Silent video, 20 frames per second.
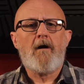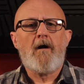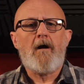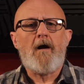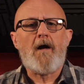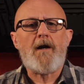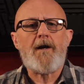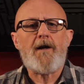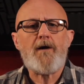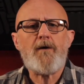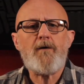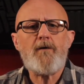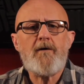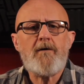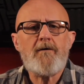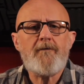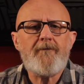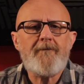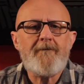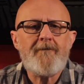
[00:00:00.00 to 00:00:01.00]
Hello
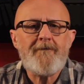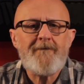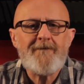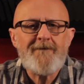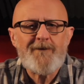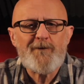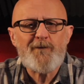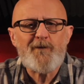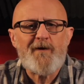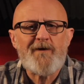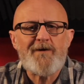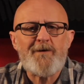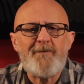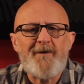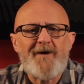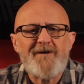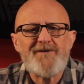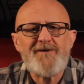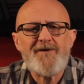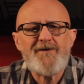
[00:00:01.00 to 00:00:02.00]
and welcome
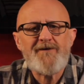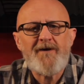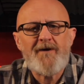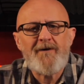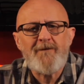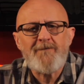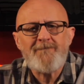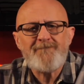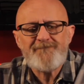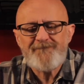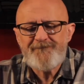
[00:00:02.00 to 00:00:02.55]
back to the channel.